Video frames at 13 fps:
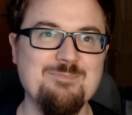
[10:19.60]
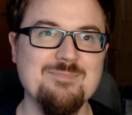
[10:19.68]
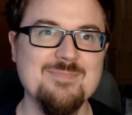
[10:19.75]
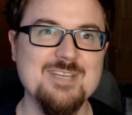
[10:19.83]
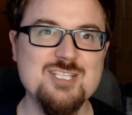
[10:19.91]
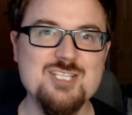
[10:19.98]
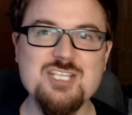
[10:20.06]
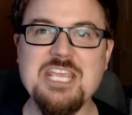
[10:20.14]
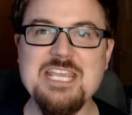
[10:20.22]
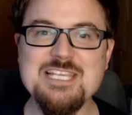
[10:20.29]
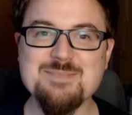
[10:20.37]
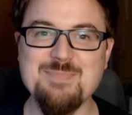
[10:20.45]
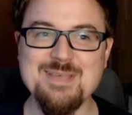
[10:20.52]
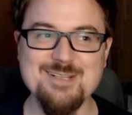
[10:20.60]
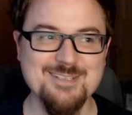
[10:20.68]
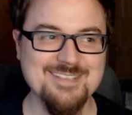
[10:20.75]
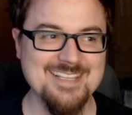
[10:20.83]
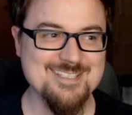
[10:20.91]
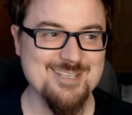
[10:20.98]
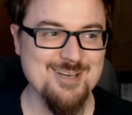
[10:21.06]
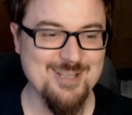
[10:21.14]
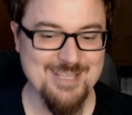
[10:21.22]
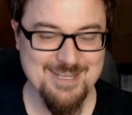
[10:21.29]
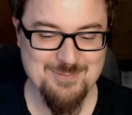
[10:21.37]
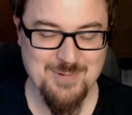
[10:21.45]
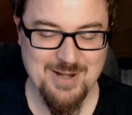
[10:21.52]
cheese build, let's call
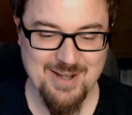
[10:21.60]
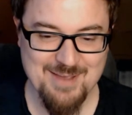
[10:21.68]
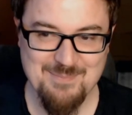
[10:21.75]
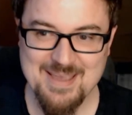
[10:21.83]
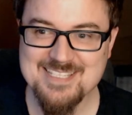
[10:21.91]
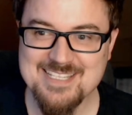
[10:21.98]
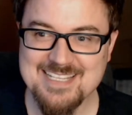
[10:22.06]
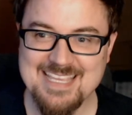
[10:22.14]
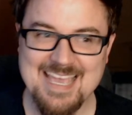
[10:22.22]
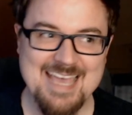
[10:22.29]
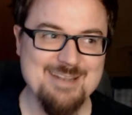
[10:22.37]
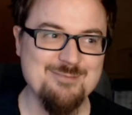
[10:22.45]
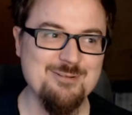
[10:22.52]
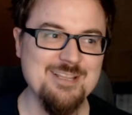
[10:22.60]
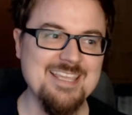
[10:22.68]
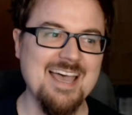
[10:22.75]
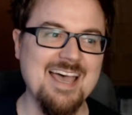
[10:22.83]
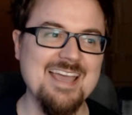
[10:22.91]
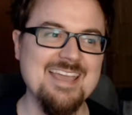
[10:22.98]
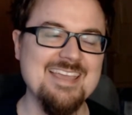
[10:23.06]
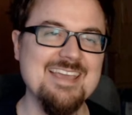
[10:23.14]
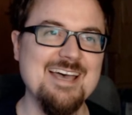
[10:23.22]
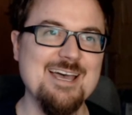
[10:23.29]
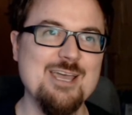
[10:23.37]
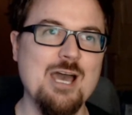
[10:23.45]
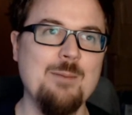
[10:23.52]
it, where I basically had a really high
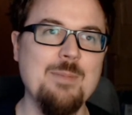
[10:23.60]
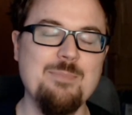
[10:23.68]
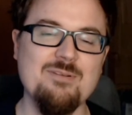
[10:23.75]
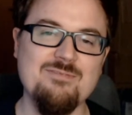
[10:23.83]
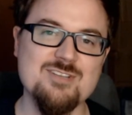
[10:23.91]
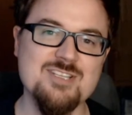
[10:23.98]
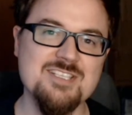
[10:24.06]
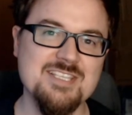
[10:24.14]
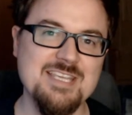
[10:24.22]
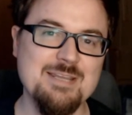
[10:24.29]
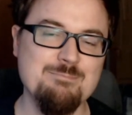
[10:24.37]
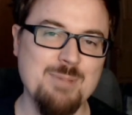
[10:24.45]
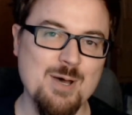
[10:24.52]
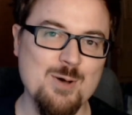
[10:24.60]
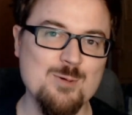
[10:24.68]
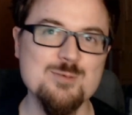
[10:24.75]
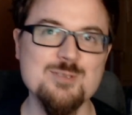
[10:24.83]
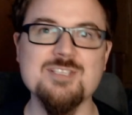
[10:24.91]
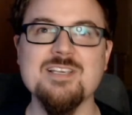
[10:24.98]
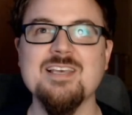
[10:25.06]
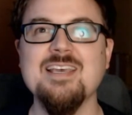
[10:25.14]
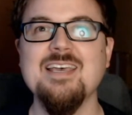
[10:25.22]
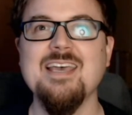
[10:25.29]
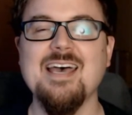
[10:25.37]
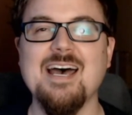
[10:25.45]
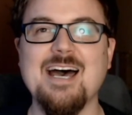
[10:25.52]
combat proficiency in bows.
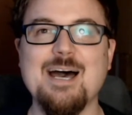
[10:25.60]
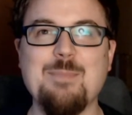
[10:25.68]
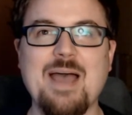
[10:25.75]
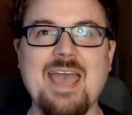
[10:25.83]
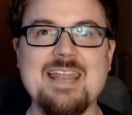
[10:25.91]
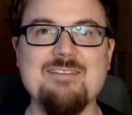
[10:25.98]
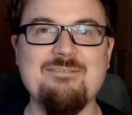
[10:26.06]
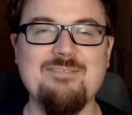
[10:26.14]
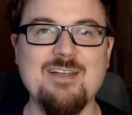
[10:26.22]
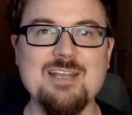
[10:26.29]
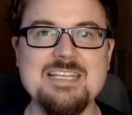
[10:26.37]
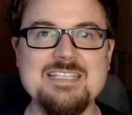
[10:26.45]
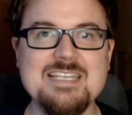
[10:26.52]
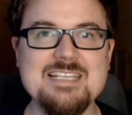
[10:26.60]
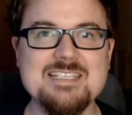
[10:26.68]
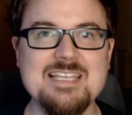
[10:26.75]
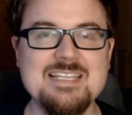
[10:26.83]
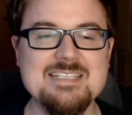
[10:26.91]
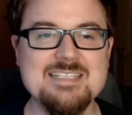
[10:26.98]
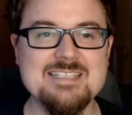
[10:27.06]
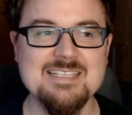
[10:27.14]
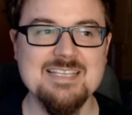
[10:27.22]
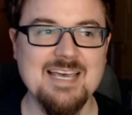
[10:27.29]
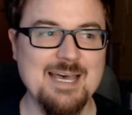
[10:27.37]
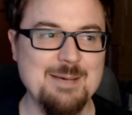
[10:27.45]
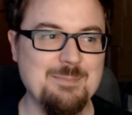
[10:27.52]
I had a fairly decent
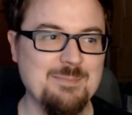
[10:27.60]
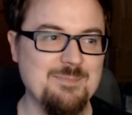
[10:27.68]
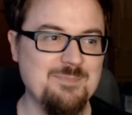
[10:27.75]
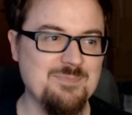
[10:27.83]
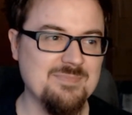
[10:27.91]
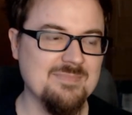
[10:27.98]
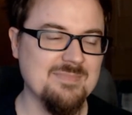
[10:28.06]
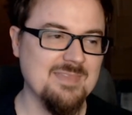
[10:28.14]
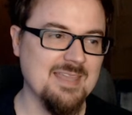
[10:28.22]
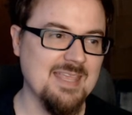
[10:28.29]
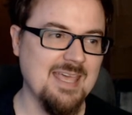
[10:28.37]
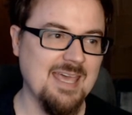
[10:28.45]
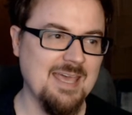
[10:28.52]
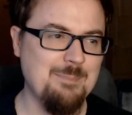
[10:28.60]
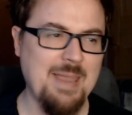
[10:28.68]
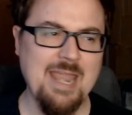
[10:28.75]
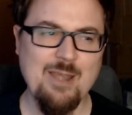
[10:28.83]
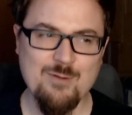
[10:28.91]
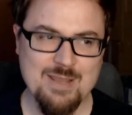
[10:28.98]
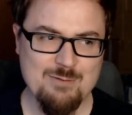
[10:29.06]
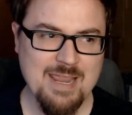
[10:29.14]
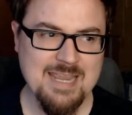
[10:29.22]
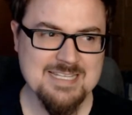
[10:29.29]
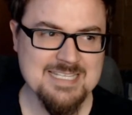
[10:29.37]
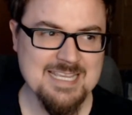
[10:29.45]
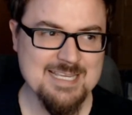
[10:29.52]
a parry
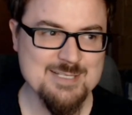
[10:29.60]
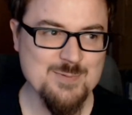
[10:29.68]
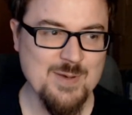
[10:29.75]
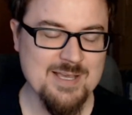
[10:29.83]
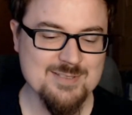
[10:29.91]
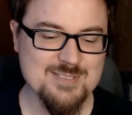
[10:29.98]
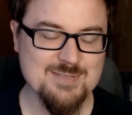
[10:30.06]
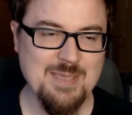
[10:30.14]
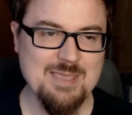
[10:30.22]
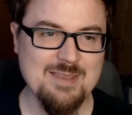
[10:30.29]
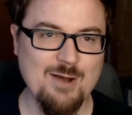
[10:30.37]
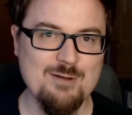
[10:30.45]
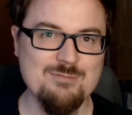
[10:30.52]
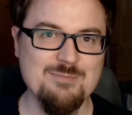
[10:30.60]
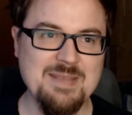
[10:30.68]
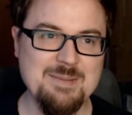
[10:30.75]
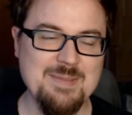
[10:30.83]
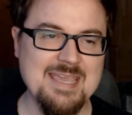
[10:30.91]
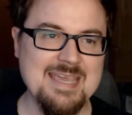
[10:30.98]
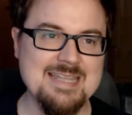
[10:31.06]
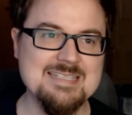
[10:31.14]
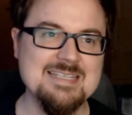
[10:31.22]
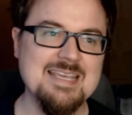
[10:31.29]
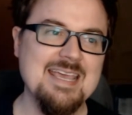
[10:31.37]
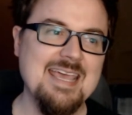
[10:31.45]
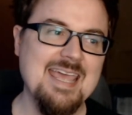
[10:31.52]
rating as well, so to make it hard for me to be hit.
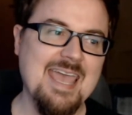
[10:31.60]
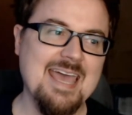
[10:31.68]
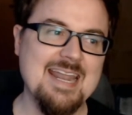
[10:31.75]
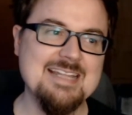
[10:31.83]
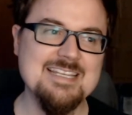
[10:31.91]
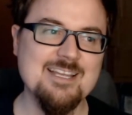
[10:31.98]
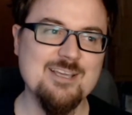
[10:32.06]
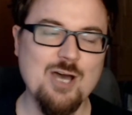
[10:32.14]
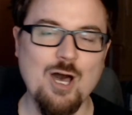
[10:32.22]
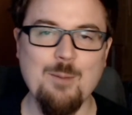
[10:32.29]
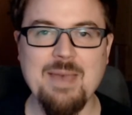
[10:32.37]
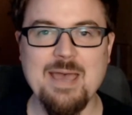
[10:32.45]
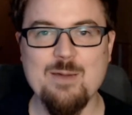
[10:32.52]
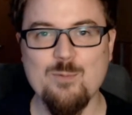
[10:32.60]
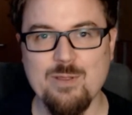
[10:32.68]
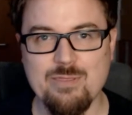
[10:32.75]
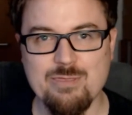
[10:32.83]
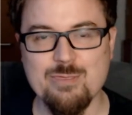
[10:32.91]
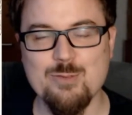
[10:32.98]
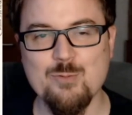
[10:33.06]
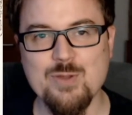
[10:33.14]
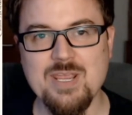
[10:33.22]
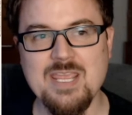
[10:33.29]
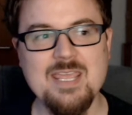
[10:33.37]
And I did a combat with 3